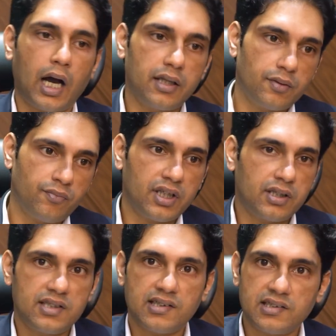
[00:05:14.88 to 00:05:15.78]
either whether
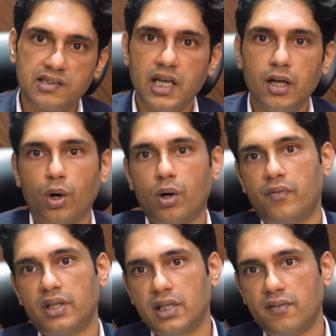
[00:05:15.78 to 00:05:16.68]
they succeed or
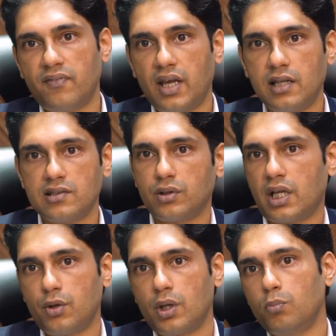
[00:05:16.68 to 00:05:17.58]
whether they fail, so
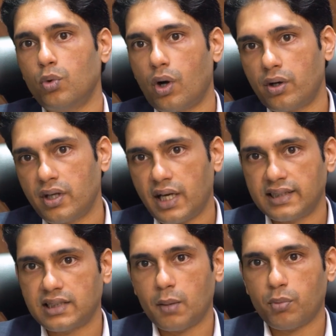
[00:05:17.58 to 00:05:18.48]
that you can move on to the
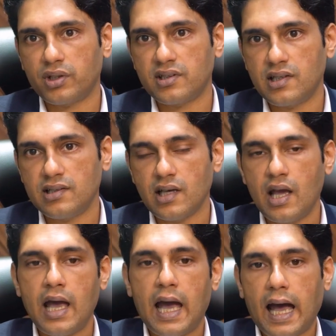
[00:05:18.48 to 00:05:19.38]
next hypothesis.
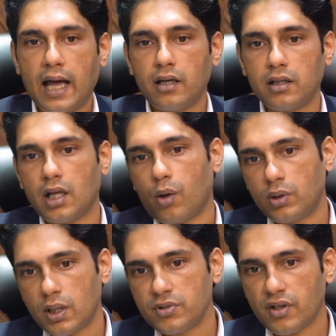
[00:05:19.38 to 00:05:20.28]
And the
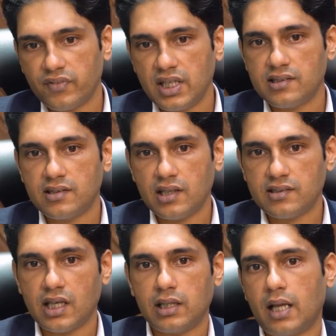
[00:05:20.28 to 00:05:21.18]
outcomes of these
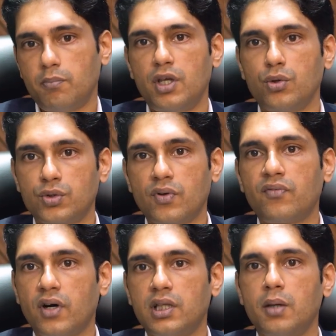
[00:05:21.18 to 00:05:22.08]
things can then be used for
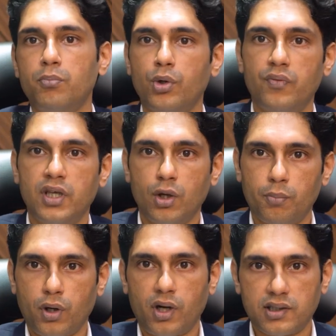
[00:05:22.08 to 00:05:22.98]
further improving your
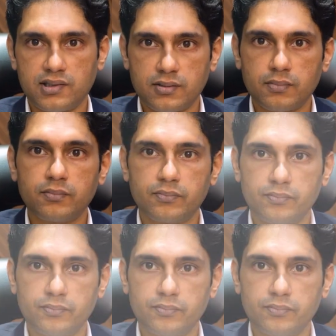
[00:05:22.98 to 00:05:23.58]
products.